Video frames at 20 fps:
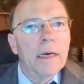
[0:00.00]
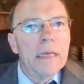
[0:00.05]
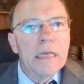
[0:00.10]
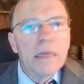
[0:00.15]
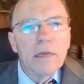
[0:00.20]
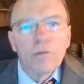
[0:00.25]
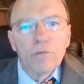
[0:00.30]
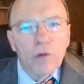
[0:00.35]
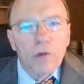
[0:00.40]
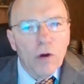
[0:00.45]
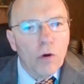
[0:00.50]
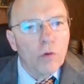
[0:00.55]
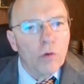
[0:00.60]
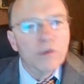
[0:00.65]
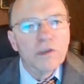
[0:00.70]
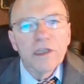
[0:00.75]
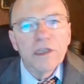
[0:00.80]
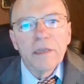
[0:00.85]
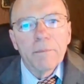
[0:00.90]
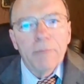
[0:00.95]
in
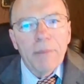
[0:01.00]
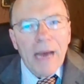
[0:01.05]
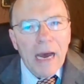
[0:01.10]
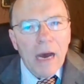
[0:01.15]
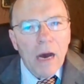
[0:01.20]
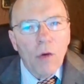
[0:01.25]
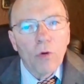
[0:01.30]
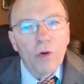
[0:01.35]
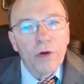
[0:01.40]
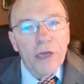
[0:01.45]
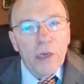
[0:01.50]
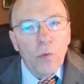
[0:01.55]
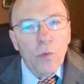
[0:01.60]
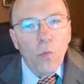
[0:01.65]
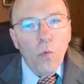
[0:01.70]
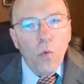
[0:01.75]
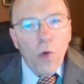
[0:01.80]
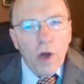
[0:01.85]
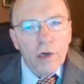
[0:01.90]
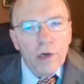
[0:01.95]
roads, in power,
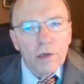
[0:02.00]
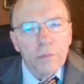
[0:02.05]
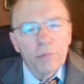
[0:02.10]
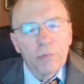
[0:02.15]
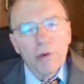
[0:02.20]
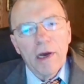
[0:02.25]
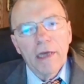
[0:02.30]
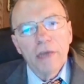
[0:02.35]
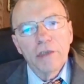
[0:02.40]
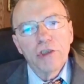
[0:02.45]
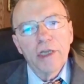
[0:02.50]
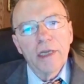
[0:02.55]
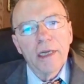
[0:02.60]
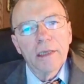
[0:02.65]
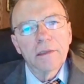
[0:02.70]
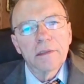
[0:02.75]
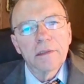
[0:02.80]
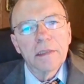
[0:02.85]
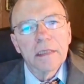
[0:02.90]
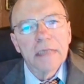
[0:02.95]
in water
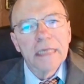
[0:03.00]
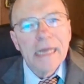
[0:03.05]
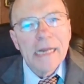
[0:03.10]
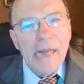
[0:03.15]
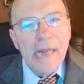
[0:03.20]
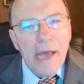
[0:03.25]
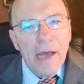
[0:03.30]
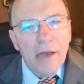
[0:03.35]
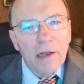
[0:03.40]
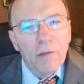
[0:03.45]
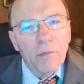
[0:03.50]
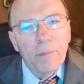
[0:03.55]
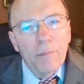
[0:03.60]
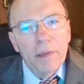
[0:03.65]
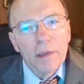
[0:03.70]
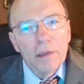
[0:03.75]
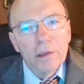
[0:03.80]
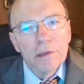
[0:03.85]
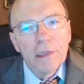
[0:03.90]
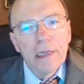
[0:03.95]
projects, in canal
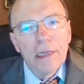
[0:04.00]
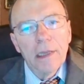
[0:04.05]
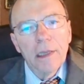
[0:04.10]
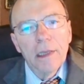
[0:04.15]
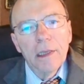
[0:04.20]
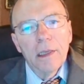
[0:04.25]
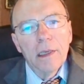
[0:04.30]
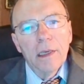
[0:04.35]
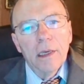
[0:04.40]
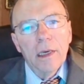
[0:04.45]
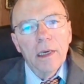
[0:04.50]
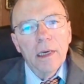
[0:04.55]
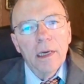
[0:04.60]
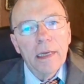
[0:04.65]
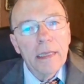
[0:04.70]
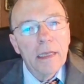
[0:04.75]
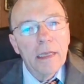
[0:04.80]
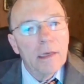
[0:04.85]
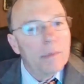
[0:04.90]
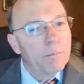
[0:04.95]
building,
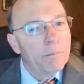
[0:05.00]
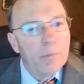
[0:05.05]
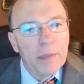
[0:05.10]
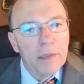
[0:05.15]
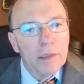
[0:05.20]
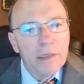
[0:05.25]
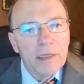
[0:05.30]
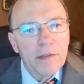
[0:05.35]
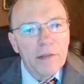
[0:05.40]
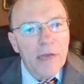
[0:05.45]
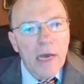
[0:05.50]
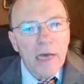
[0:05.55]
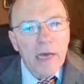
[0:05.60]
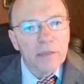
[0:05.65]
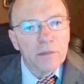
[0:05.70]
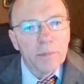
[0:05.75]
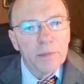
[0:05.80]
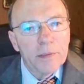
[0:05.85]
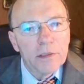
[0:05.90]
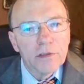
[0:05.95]
in building the
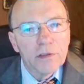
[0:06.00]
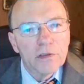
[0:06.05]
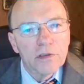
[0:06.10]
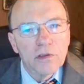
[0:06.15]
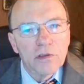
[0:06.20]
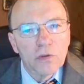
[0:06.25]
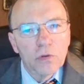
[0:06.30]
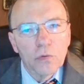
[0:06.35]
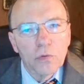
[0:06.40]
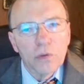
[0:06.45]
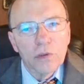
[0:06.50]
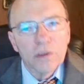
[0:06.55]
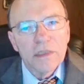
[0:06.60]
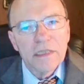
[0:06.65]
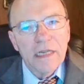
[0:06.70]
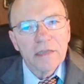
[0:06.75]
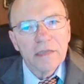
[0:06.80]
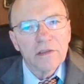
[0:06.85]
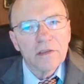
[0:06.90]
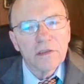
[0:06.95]
hospitals and schools
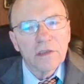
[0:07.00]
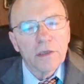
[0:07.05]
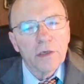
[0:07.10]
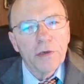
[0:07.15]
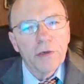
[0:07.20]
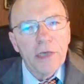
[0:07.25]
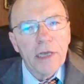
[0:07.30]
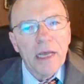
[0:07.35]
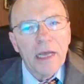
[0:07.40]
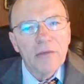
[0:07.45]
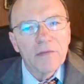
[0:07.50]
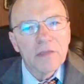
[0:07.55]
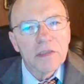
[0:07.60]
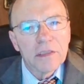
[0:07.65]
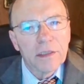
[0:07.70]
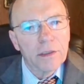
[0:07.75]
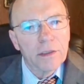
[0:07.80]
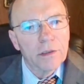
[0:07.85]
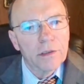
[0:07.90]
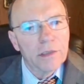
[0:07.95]
necessary to have a
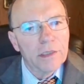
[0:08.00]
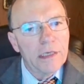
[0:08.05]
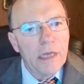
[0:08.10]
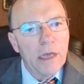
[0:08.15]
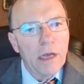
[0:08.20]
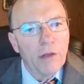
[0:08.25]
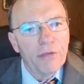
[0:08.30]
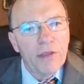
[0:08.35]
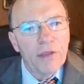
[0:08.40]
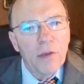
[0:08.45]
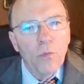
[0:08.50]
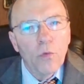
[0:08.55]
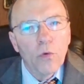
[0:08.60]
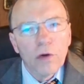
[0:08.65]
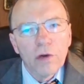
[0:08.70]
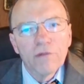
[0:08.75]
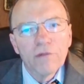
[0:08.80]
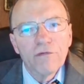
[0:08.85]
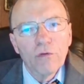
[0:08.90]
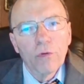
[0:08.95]
skilled and healthy
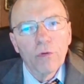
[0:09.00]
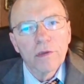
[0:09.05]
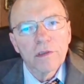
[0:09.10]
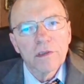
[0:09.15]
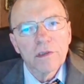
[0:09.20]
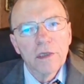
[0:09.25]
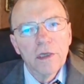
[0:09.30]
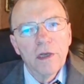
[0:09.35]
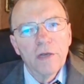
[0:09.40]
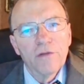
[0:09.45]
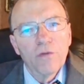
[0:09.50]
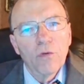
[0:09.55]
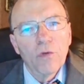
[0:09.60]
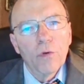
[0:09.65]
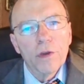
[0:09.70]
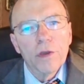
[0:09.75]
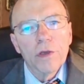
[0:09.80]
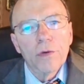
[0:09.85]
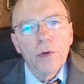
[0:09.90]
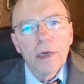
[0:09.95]
workforce
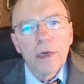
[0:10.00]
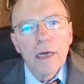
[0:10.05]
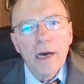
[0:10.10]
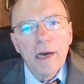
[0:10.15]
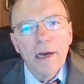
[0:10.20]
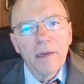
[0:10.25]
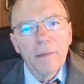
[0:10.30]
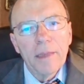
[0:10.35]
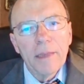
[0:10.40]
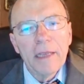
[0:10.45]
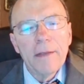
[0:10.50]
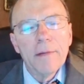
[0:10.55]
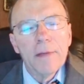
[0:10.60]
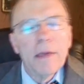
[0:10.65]
for your economy.